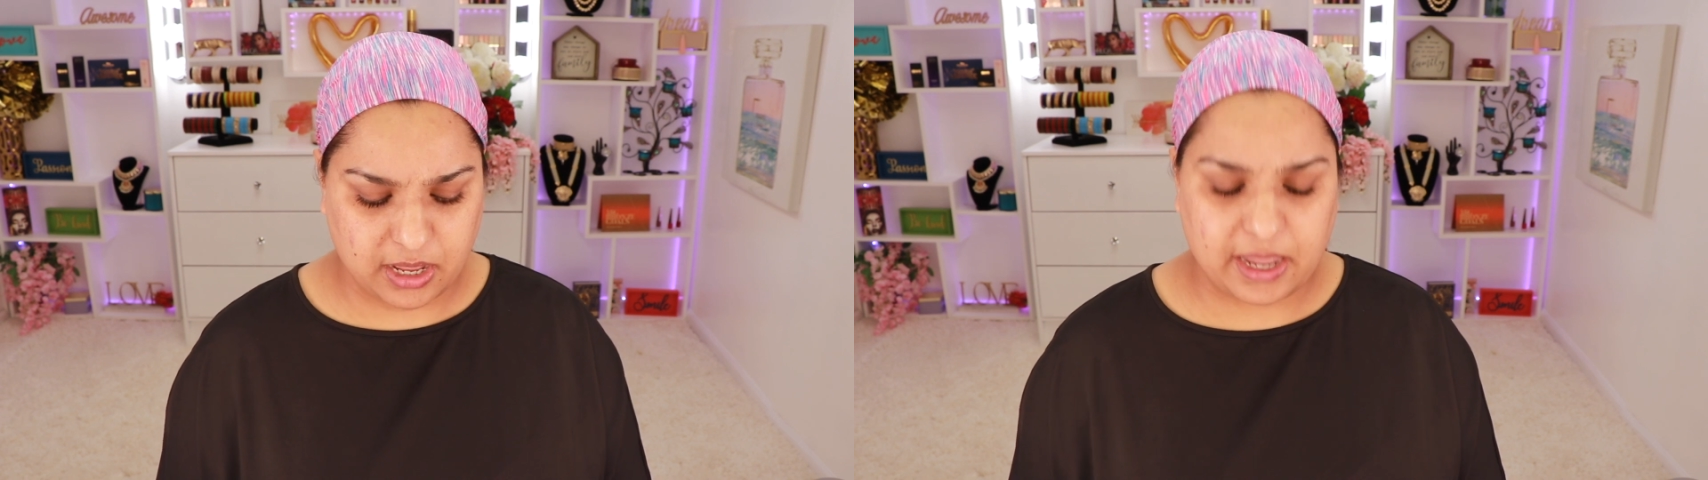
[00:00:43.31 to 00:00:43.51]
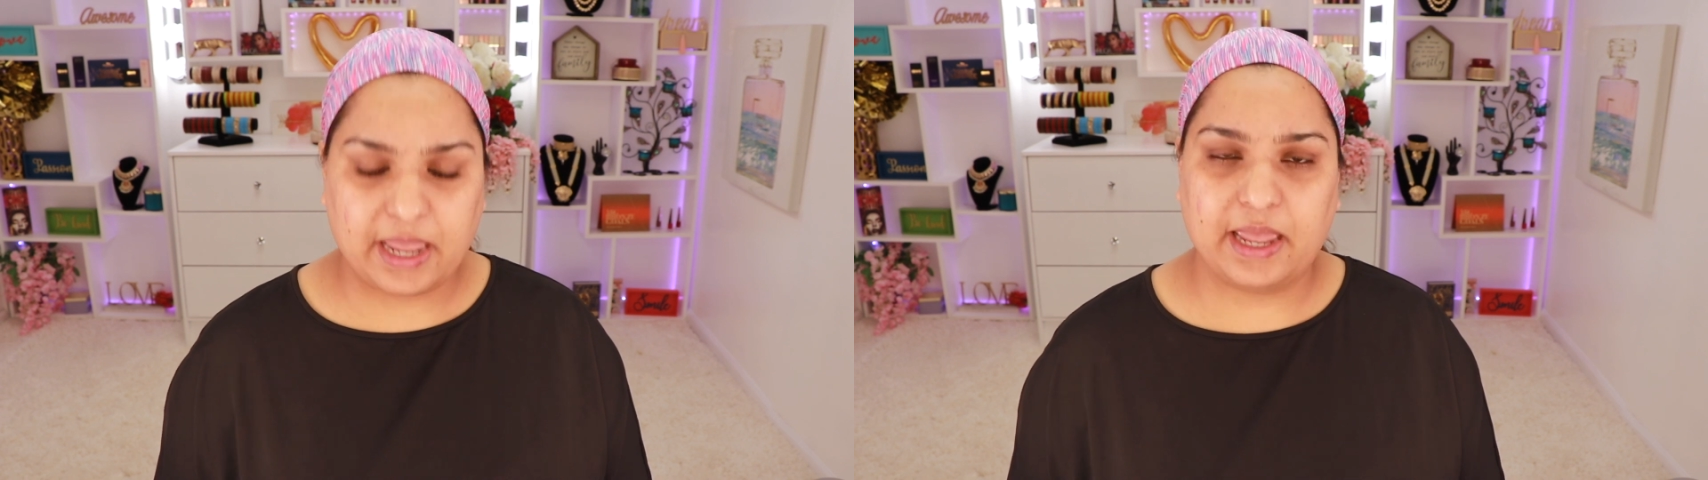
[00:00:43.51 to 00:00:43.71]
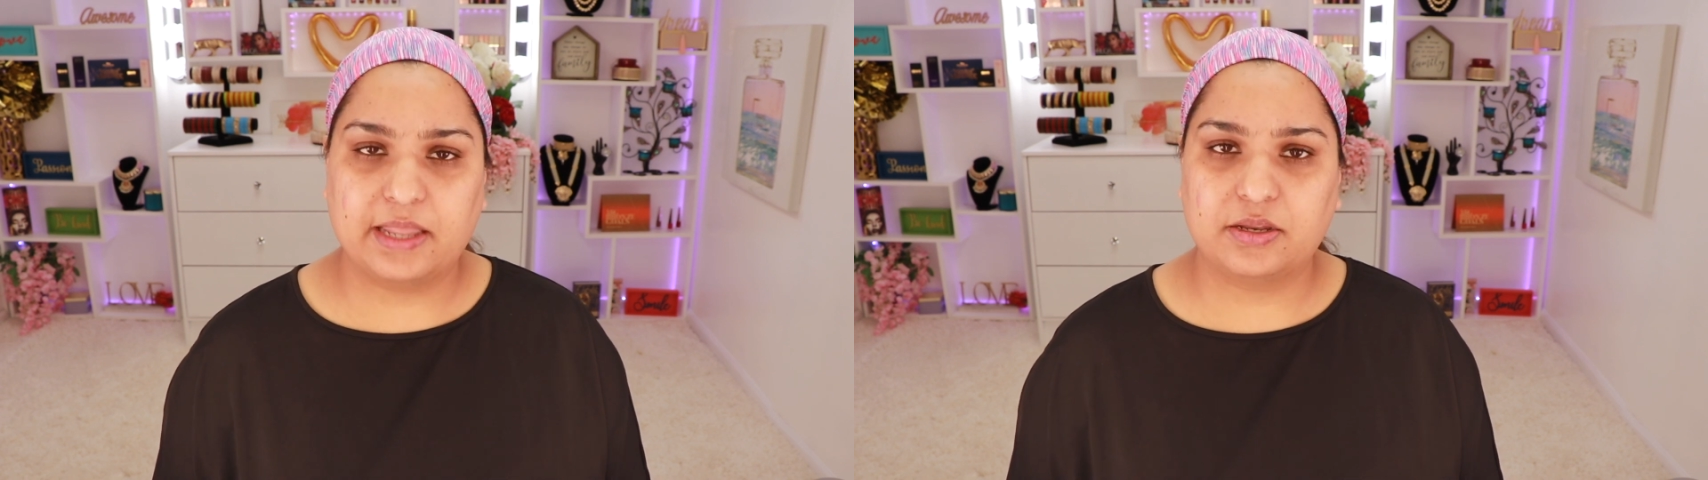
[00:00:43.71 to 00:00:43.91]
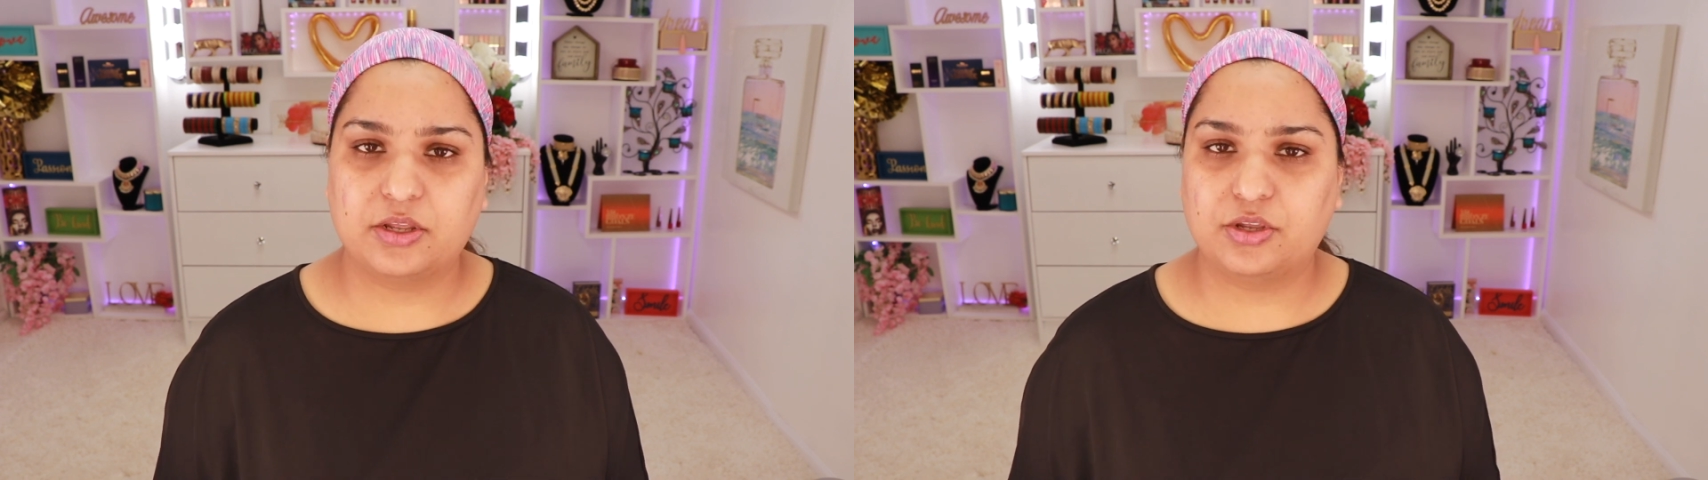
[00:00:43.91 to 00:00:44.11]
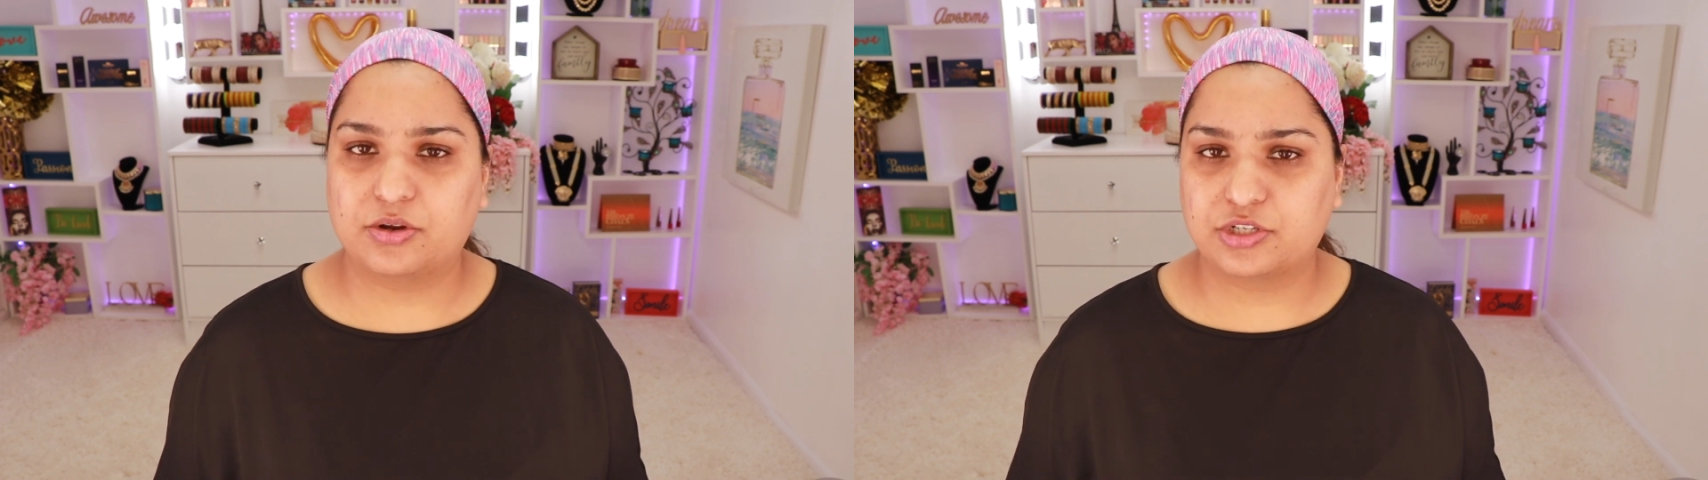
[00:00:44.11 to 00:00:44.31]
And
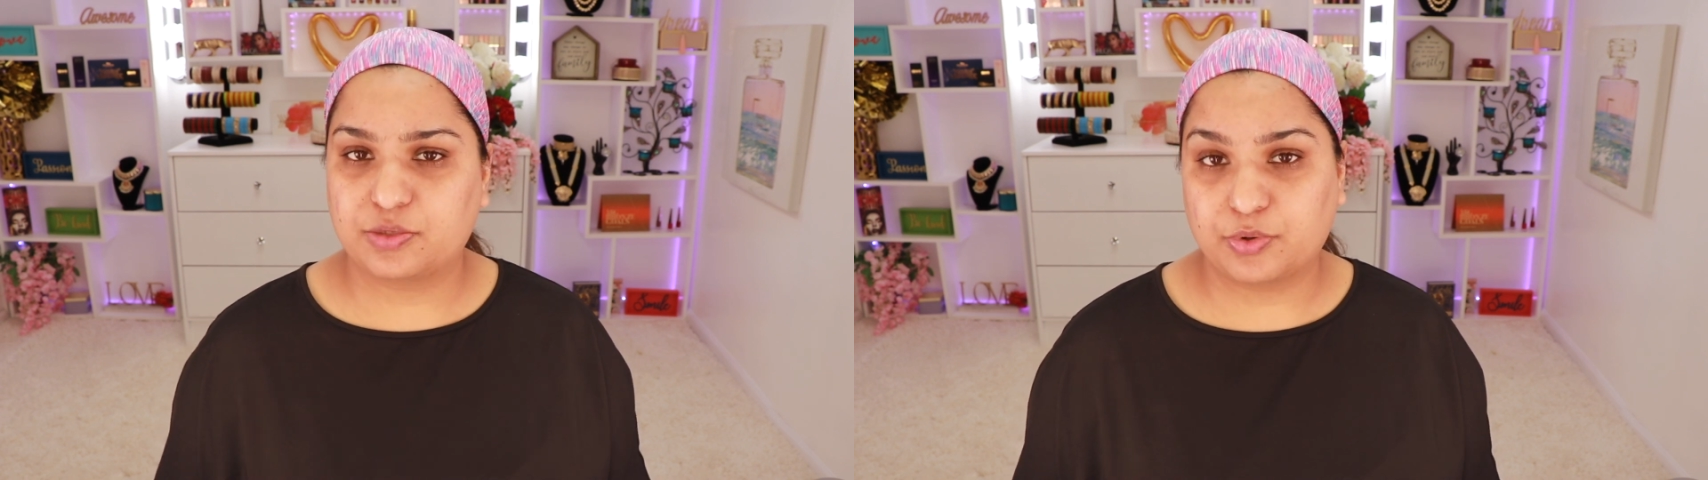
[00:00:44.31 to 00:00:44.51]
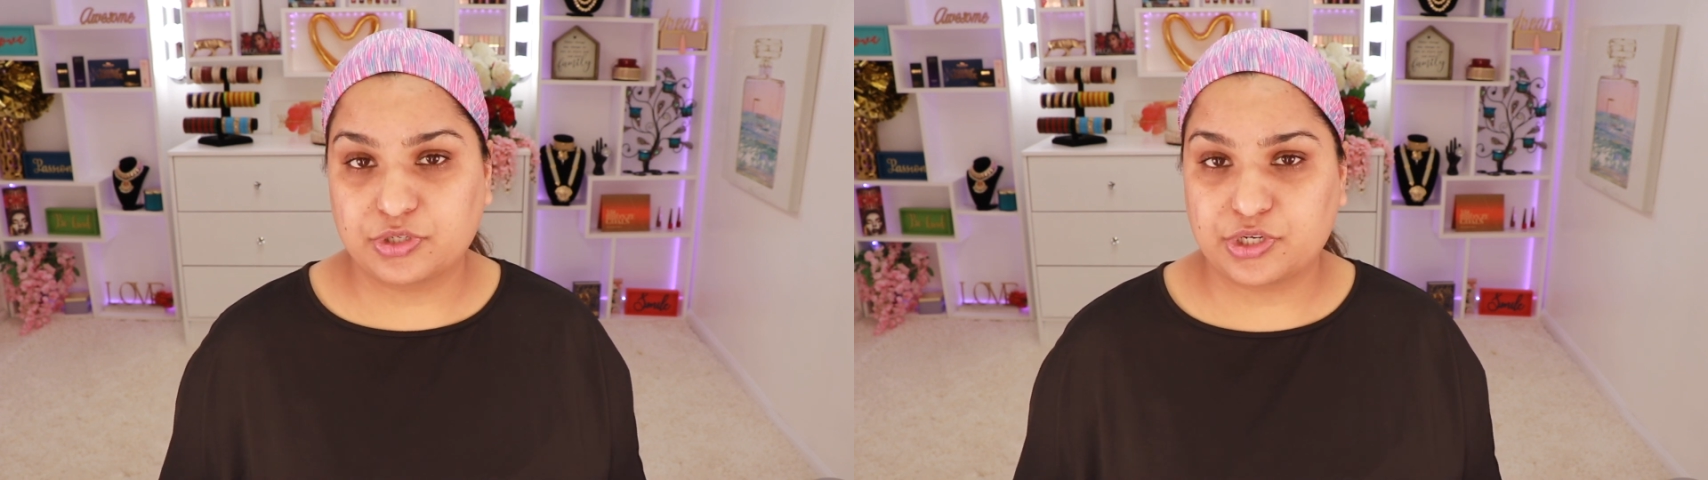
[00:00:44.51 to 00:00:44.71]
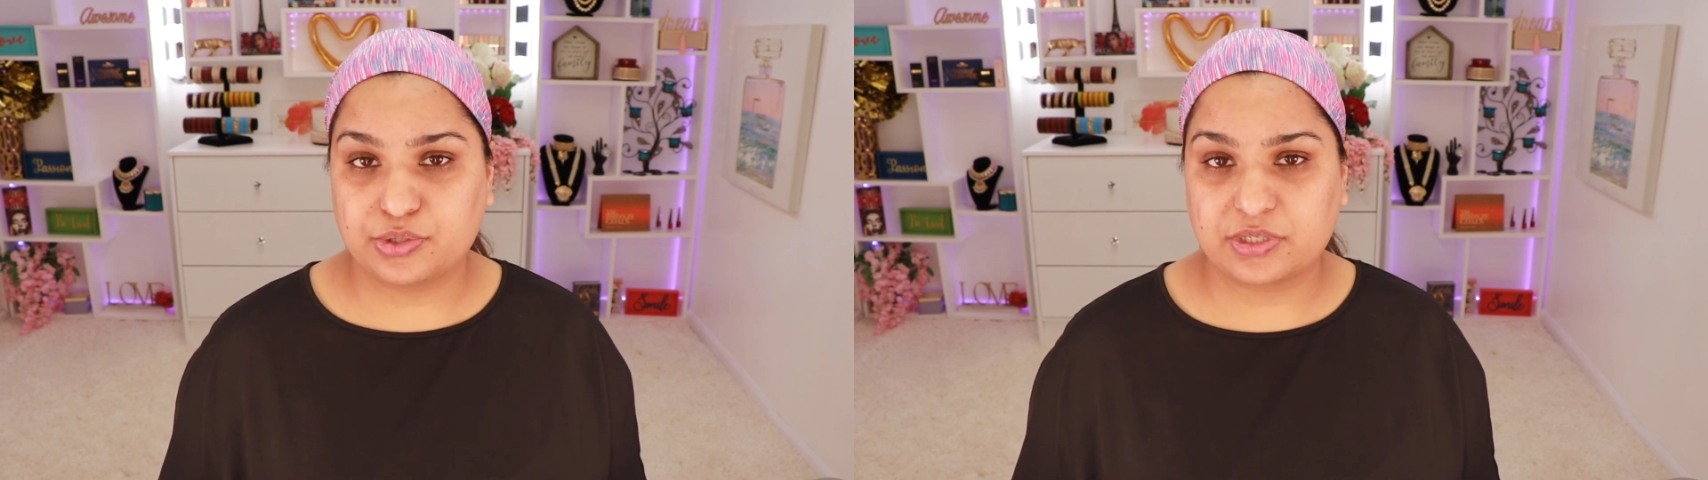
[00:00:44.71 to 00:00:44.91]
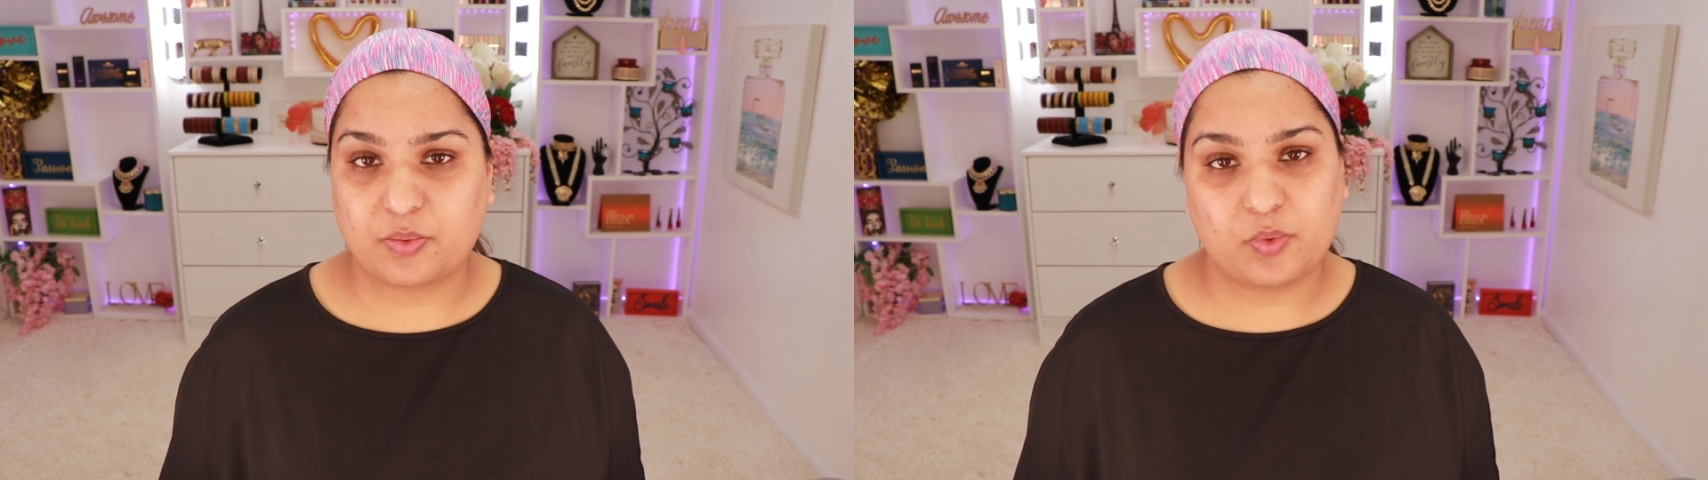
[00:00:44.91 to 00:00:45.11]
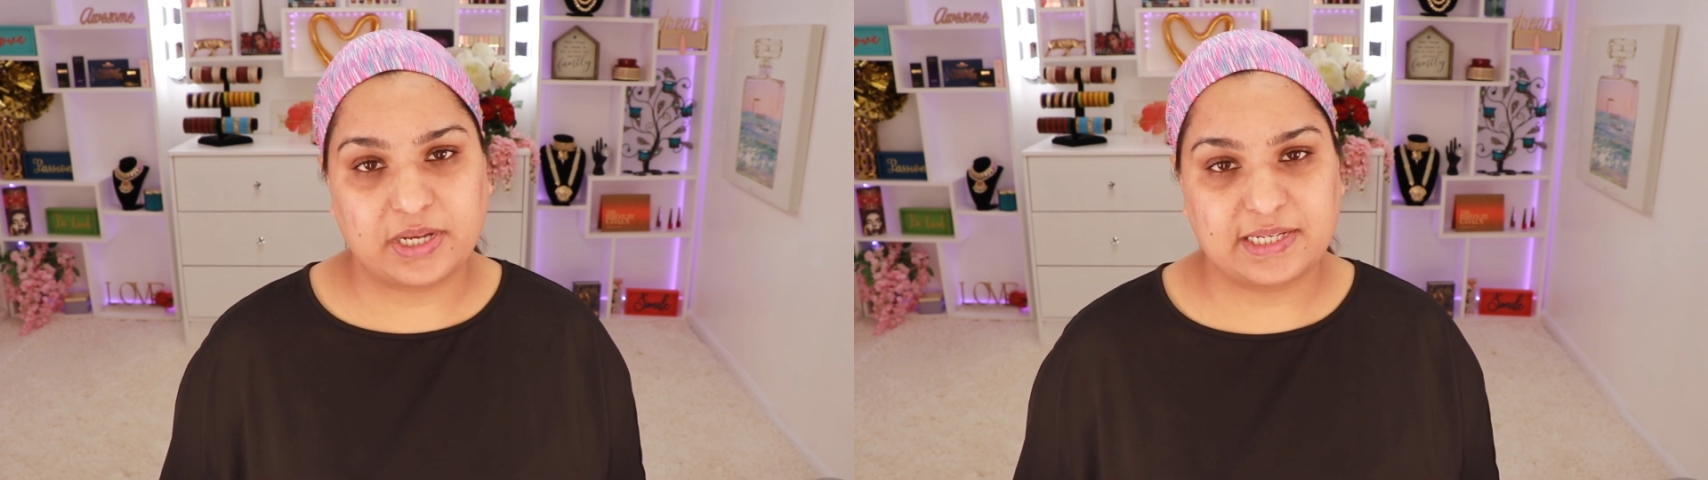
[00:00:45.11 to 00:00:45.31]
you're supposed to use
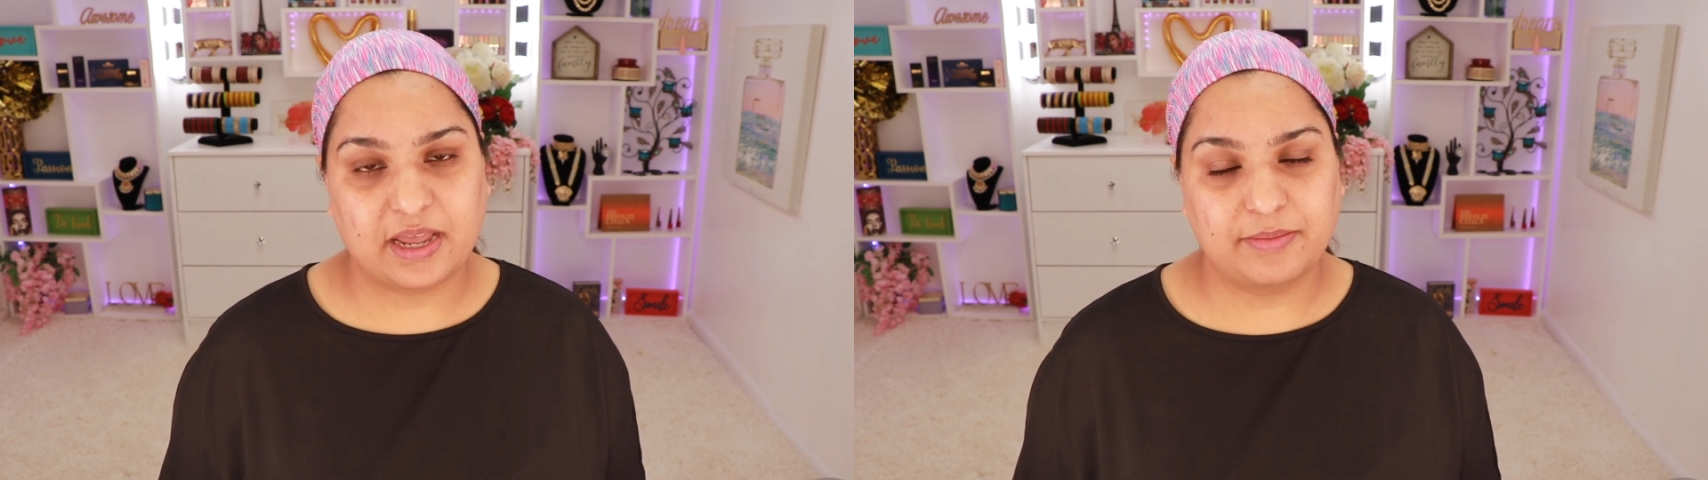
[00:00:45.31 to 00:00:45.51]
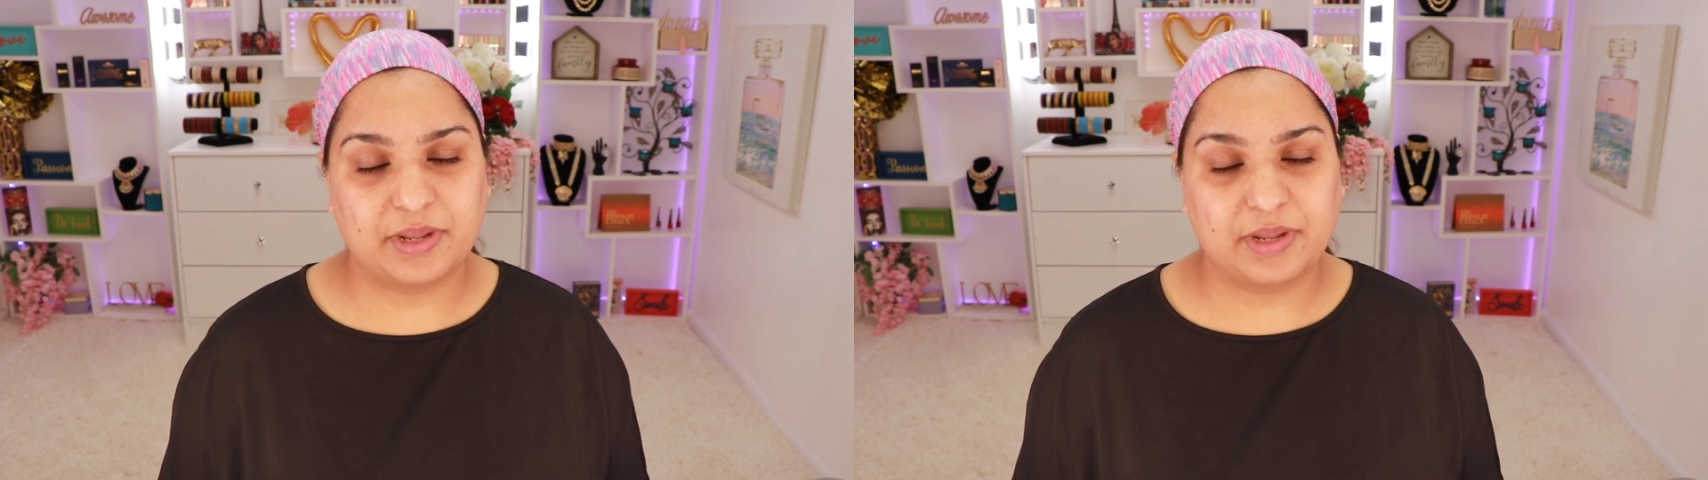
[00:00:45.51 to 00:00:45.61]
them one time,